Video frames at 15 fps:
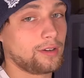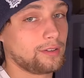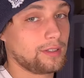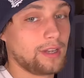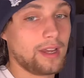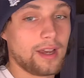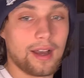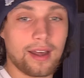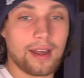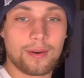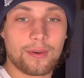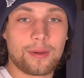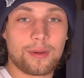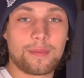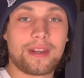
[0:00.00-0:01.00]
I
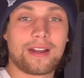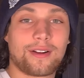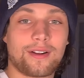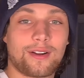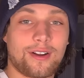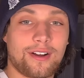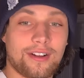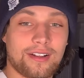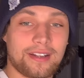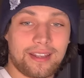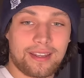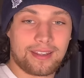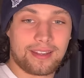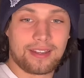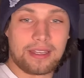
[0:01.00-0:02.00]
don't want to be an alcoholic.